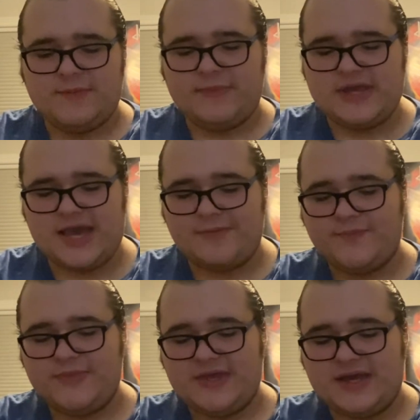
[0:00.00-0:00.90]
But yeah,
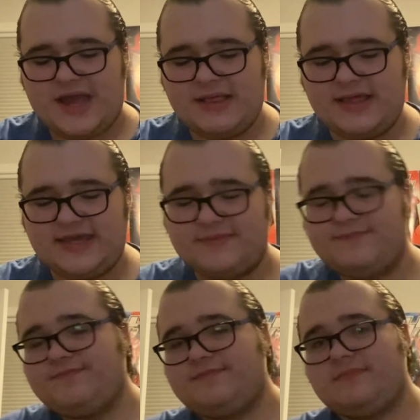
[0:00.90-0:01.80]
I like it.
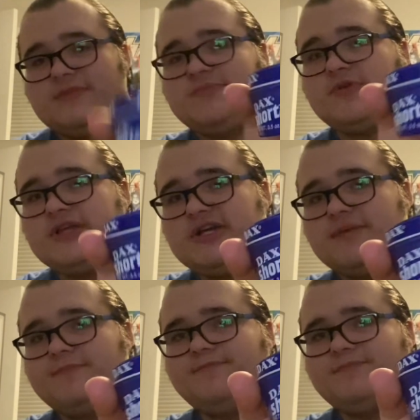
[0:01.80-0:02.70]
It's pretty good.